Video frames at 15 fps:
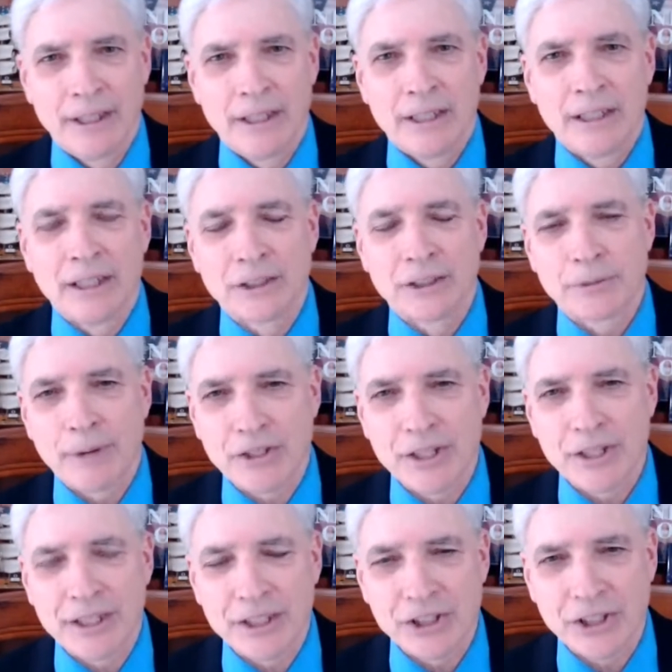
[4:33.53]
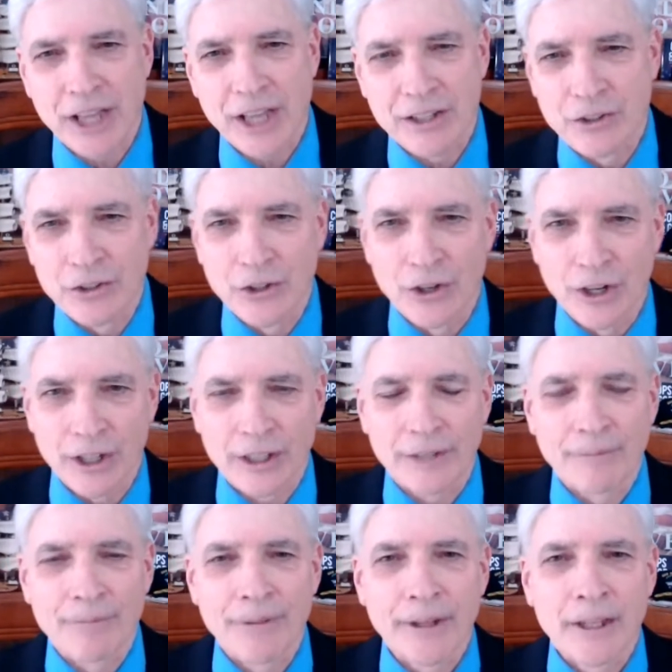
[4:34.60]
especially in the state of New York,
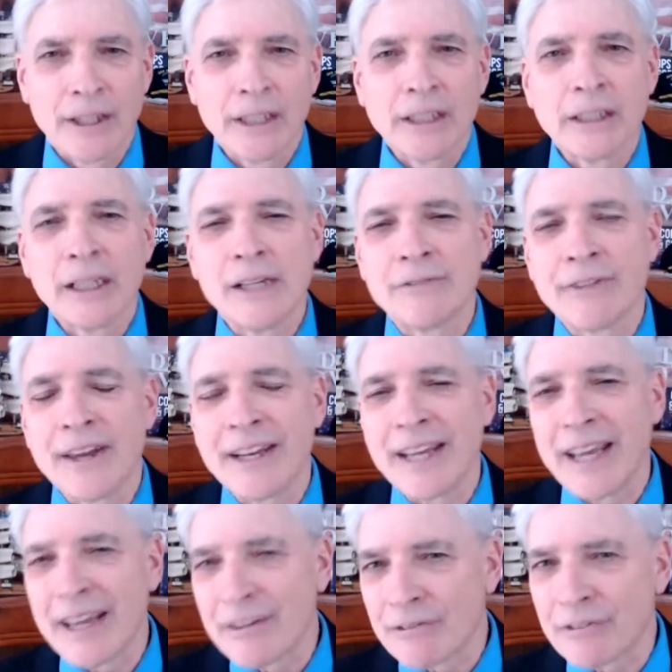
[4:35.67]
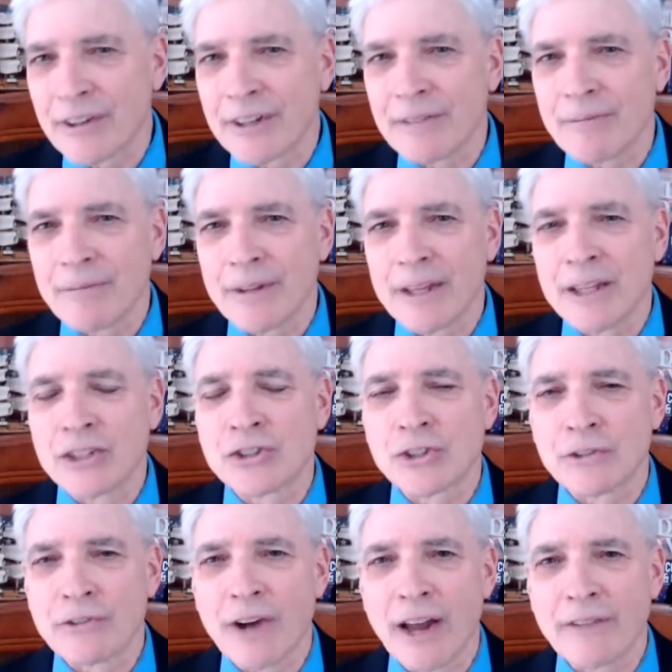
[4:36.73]
if an infant is
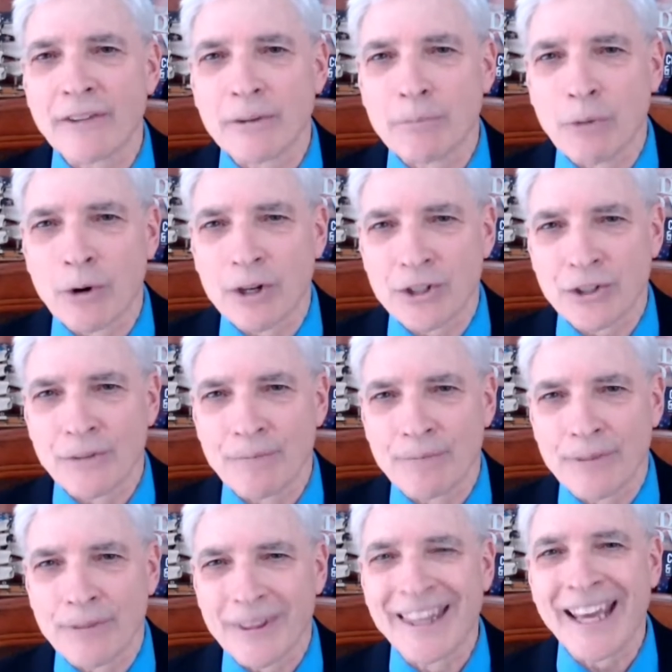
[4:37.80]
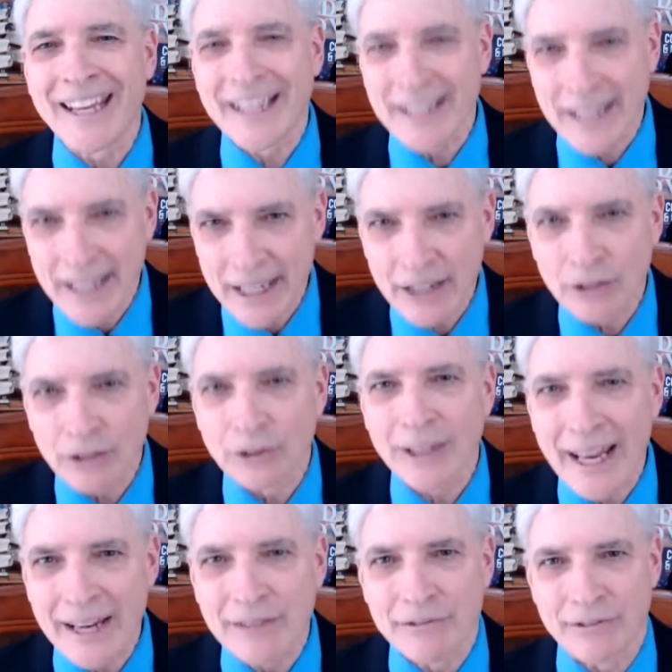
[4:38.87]
surviving abortion, they could kill
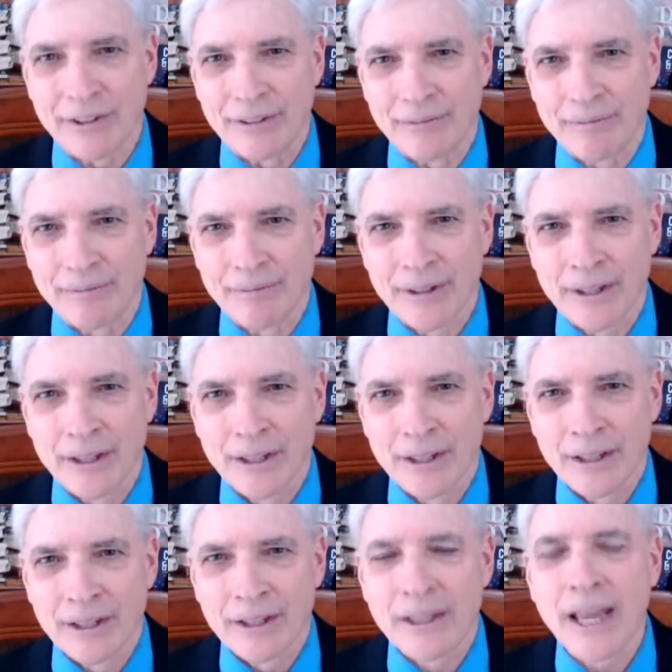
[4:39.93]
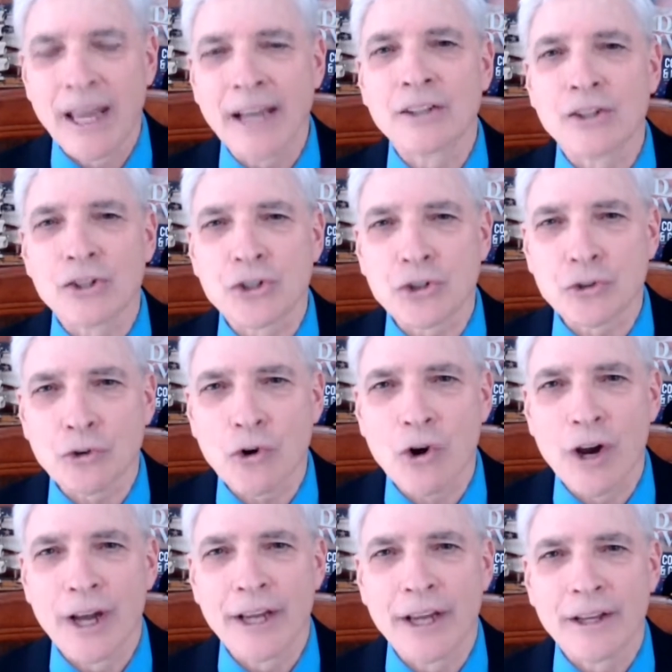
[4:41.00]
that infant. They could
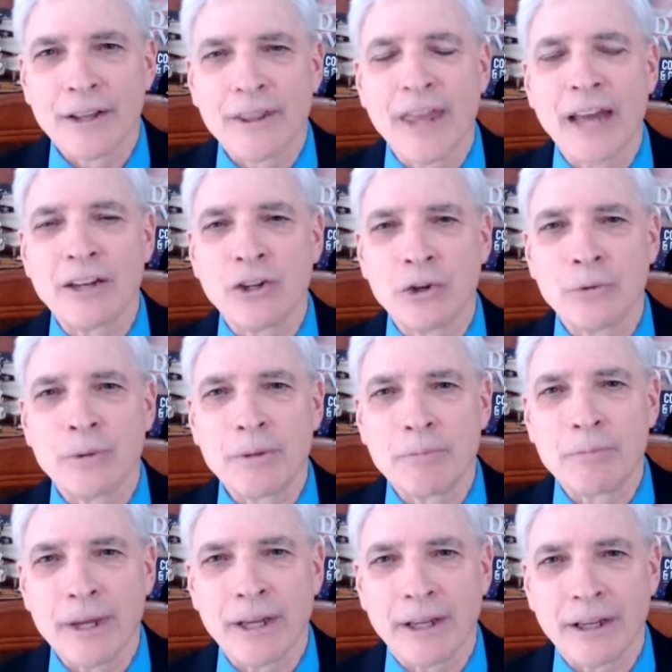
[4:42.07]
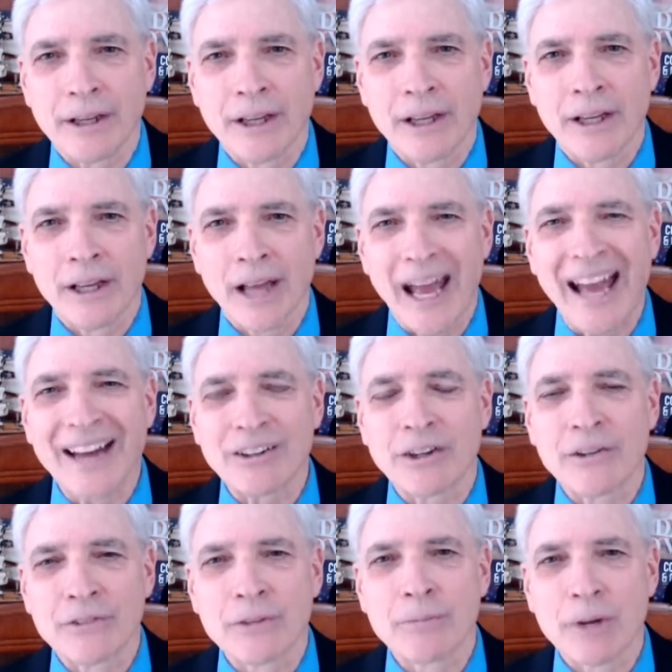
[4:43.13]
destroy that human being out
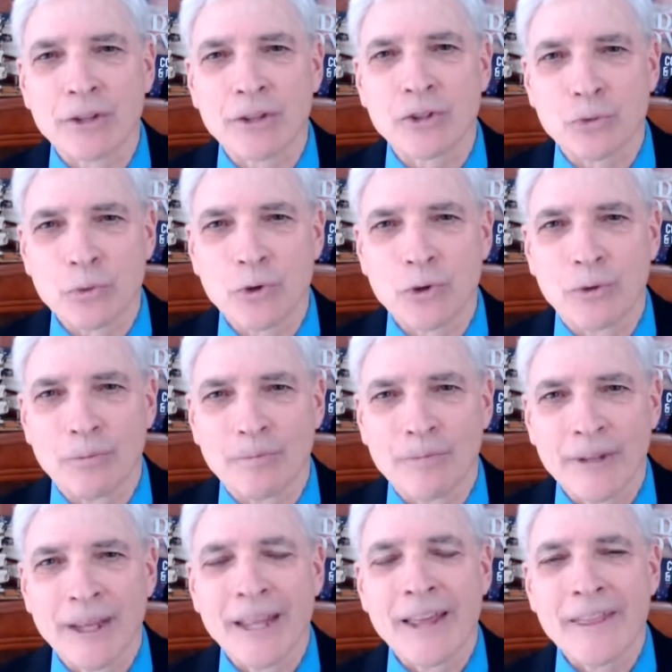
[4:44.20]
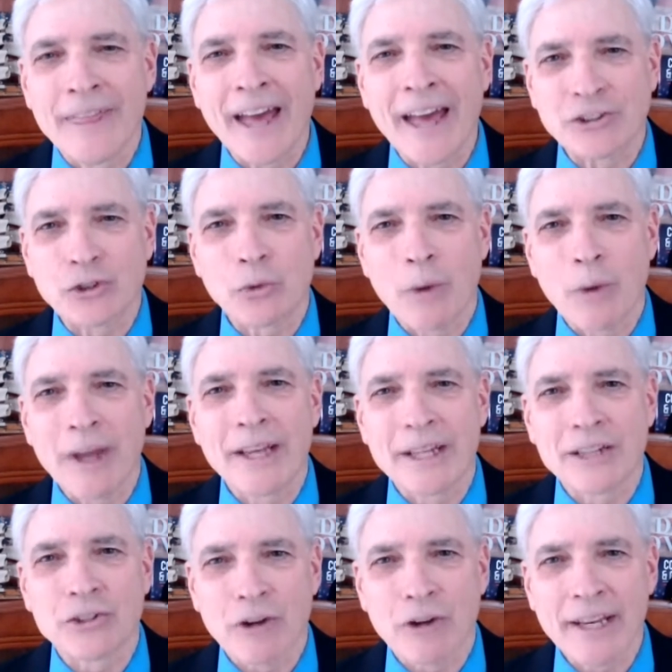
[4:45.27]
of the mother's womb. That's the way it
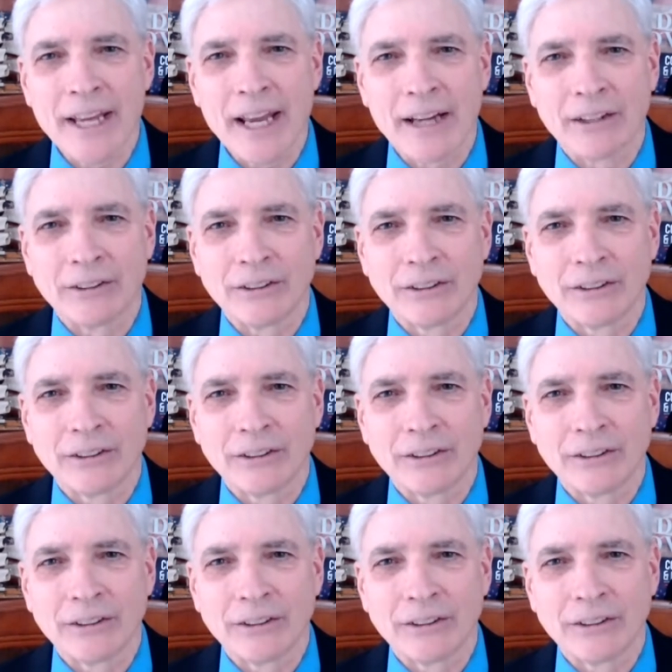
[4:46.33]
is right now.